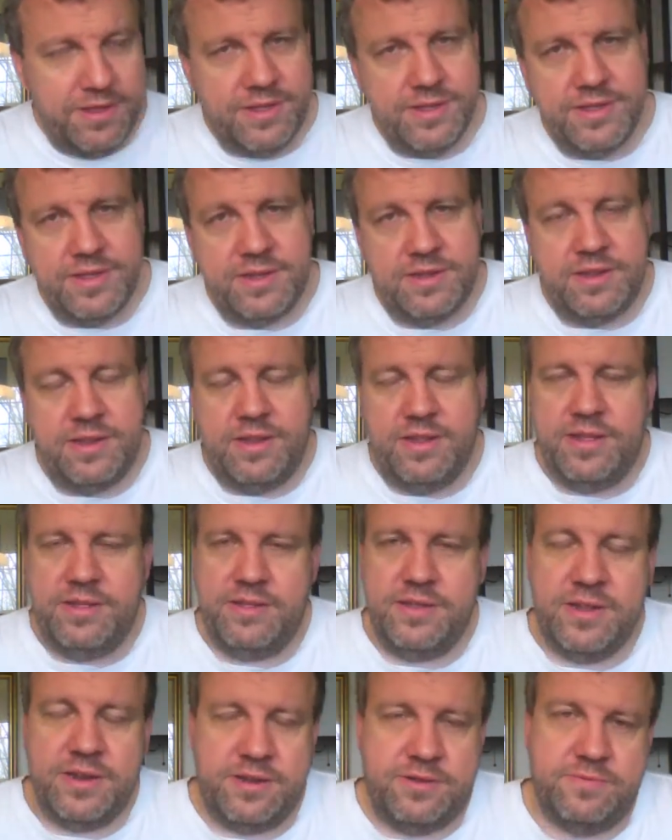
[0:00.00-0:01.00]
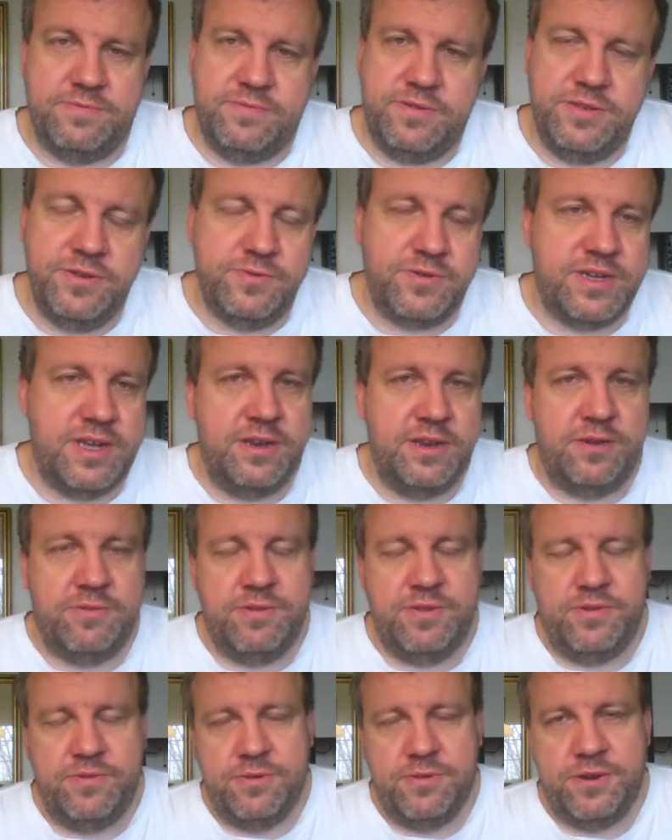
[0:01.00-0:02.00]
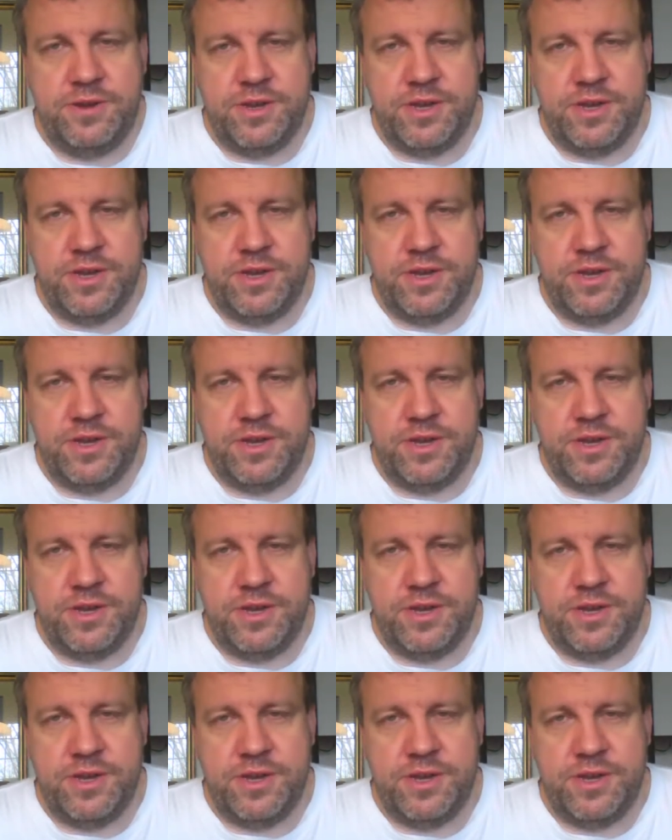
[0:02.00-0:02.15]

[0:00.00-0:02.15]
And, you know, you and I know it's horse